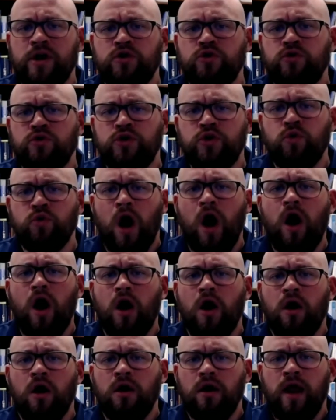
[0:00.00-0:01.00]
who you
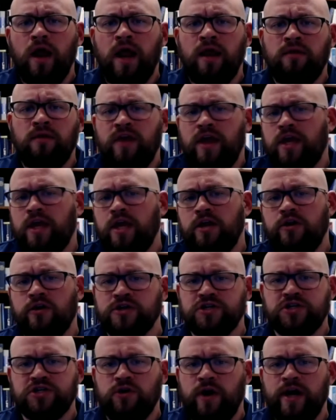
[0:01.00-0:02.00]
are and thinking you're
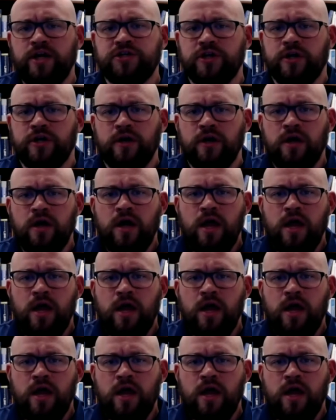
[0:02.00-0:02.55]
a stranger.